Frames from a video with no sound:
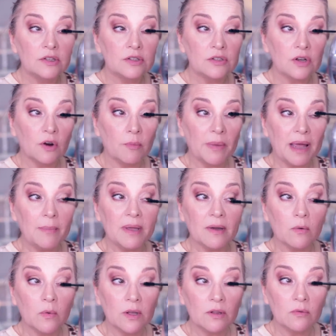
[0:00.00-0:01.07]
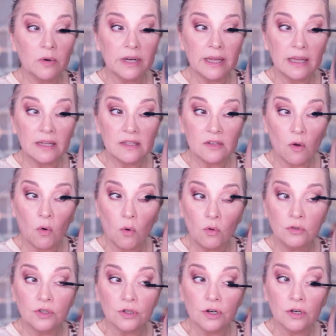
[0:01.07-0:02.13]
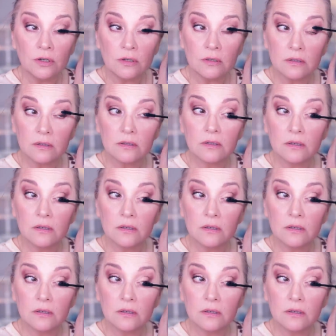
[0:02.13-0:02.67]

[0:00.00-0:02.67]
So maybe it will when it gets older.